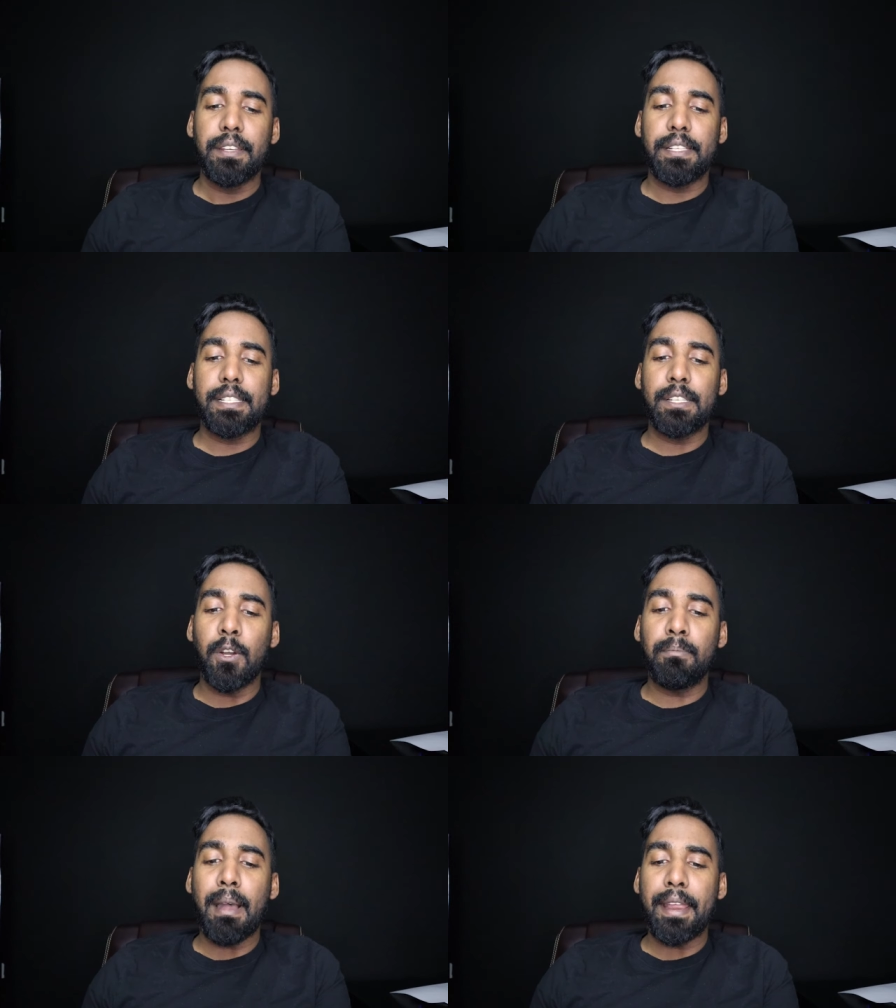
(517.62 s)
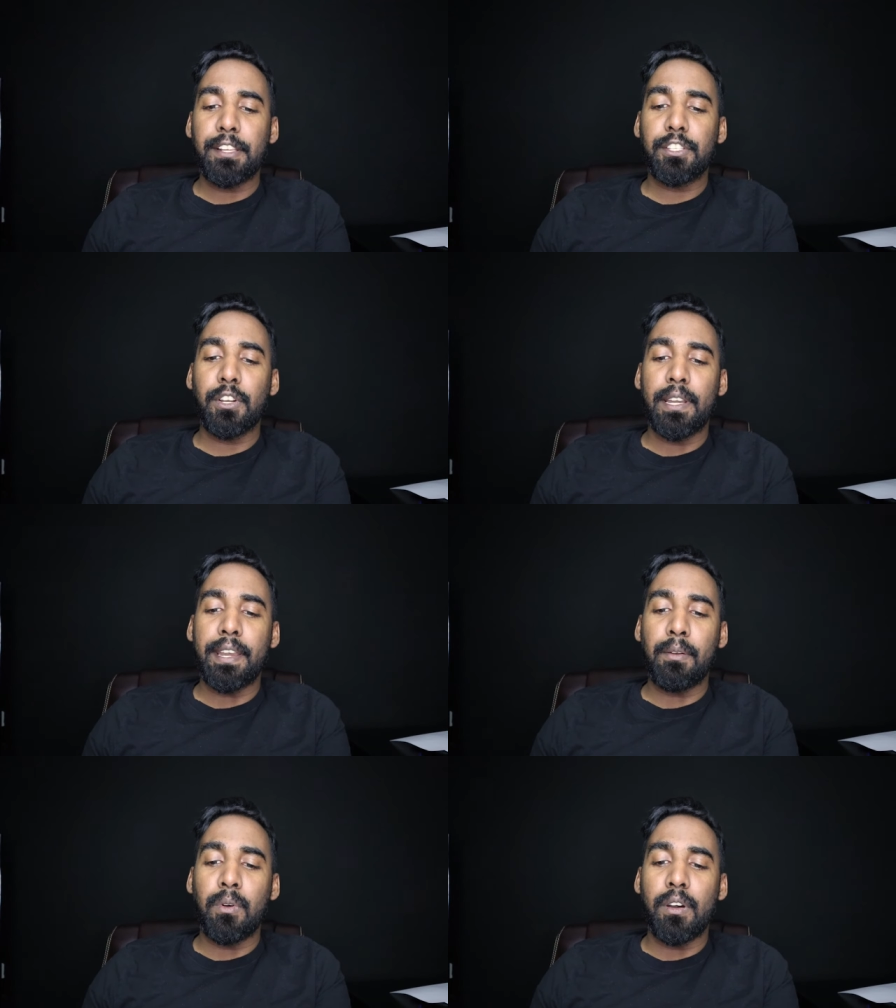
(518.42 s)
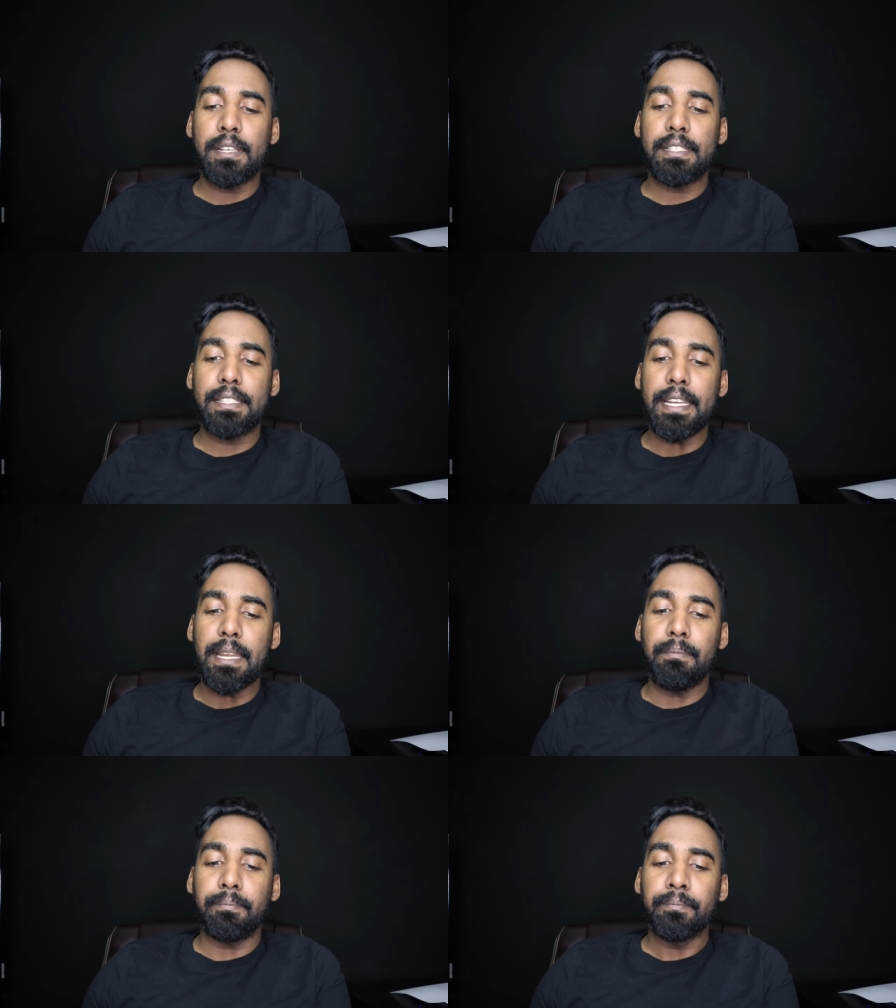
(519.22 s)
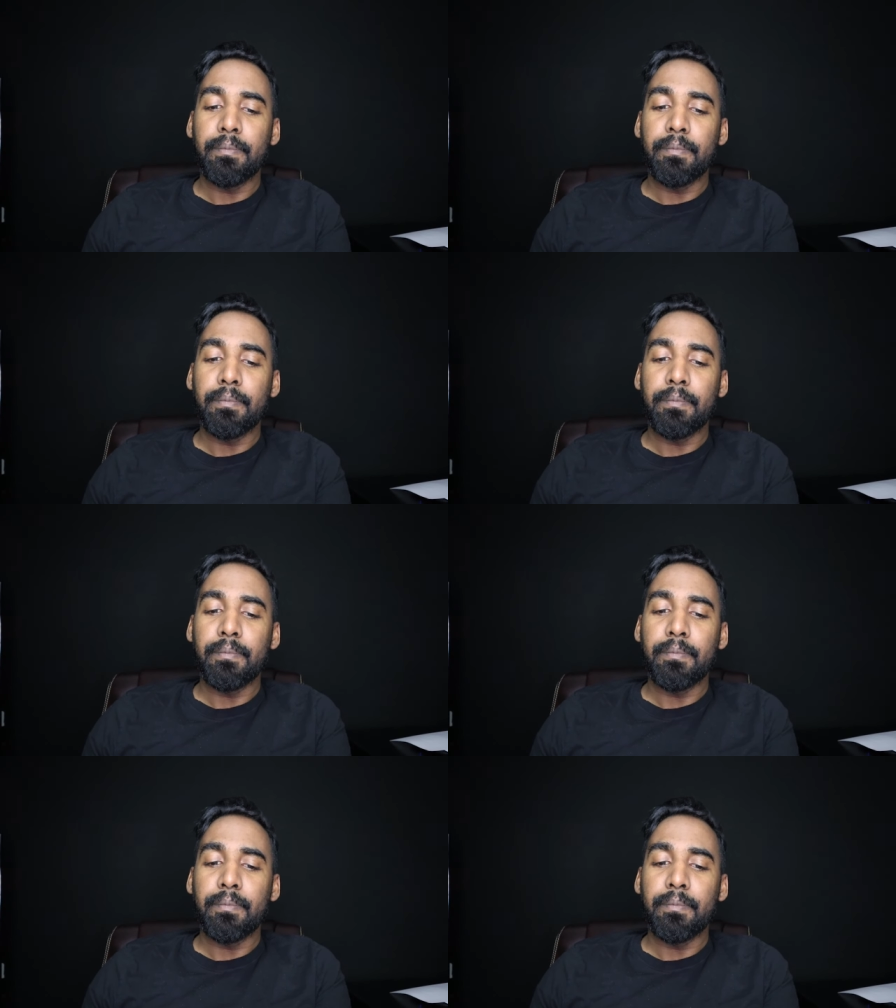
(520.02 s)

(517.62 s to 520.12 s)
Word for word: The snub by the Sterling Awards team